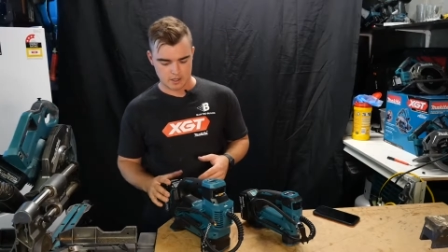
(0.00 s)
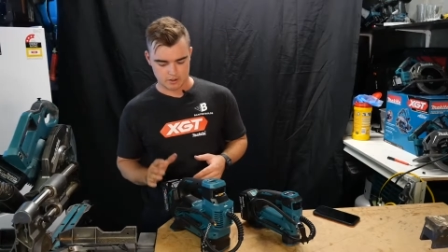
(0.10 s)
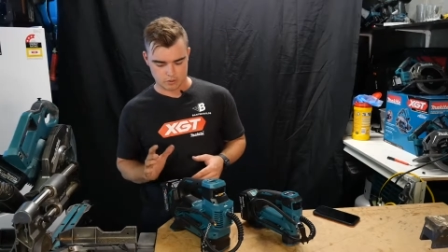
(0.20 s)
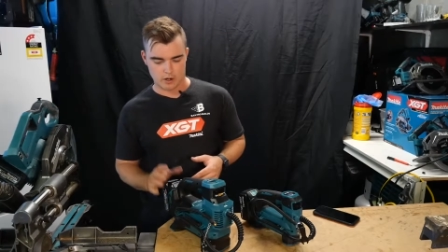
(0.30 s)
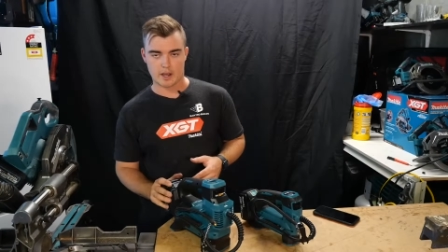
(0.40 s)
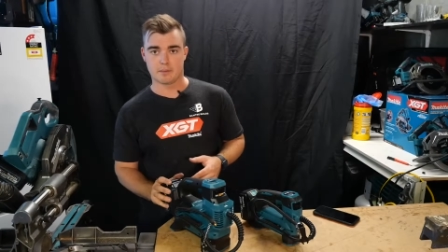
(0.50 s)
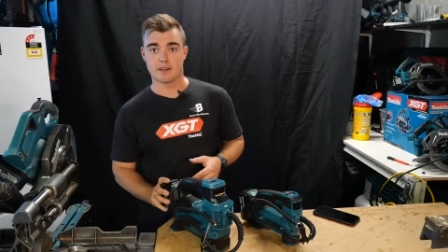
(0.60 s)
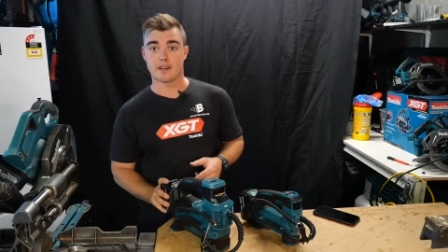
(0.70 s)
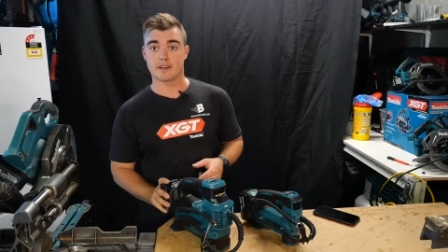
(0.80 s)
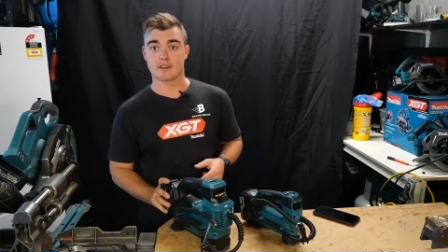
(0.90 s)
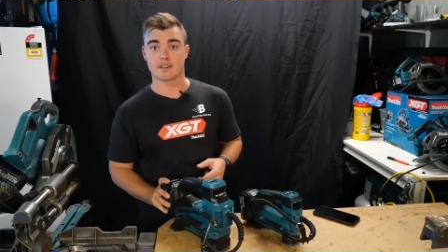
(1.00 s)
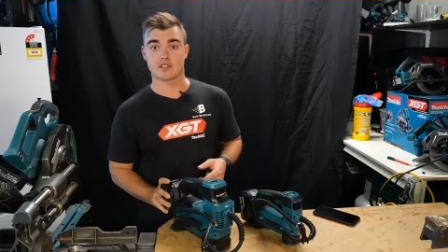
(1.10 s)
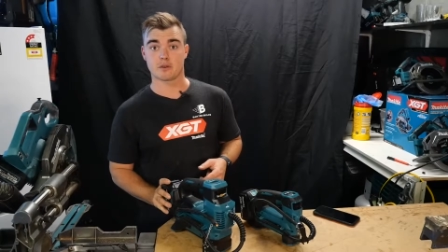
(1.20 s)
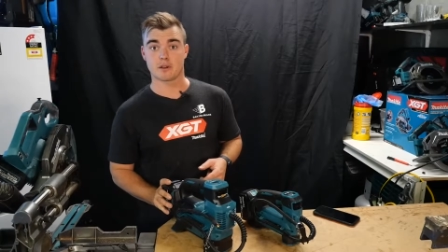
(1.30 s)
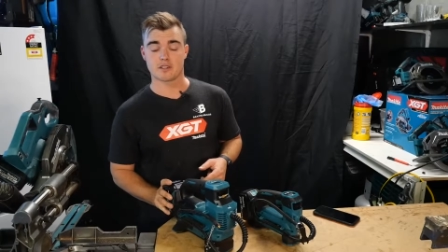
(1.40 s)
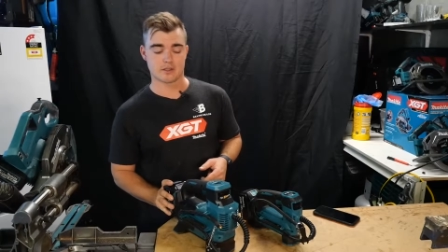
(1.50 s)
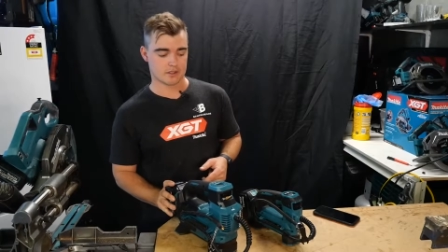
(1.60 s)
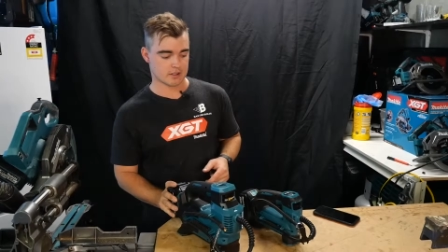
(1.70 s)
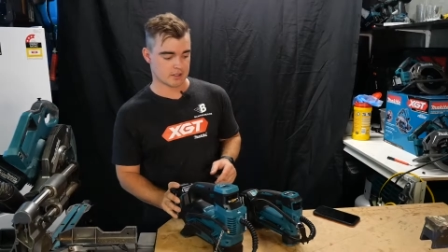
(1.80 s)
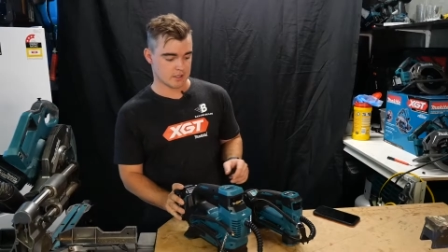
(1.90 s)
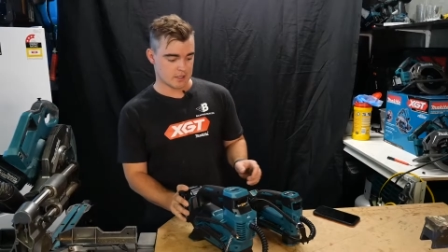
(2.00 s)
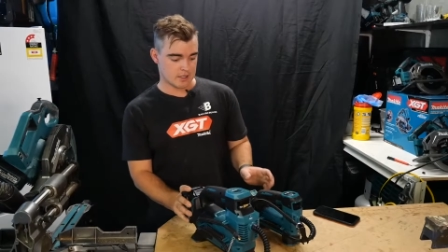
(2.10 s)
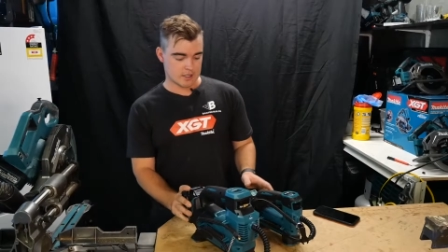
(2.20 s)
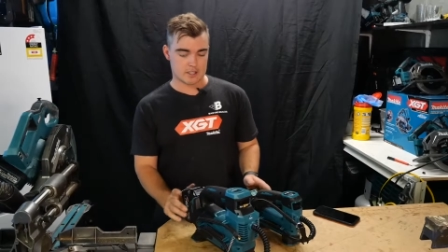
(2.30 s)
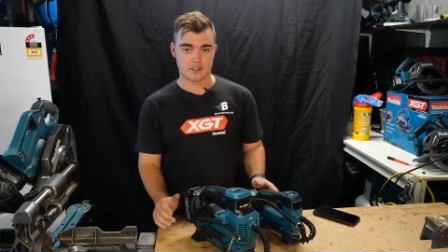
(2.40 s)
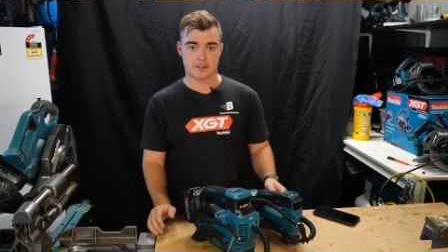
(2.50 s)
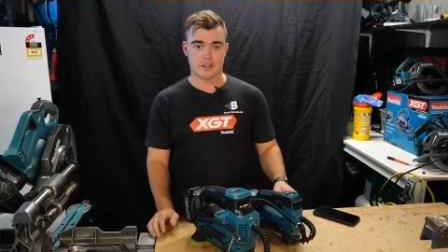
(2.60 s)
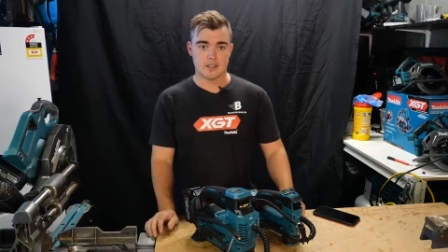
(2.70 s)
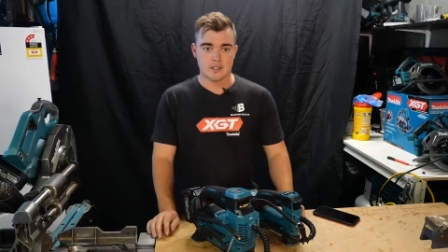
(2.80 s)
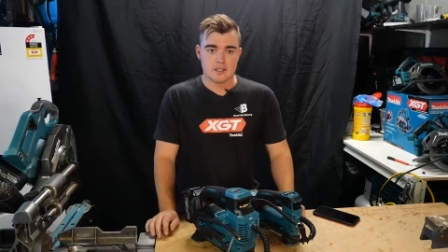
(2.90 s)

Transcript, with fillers: I was quite happy adding an extra one to the itinerary.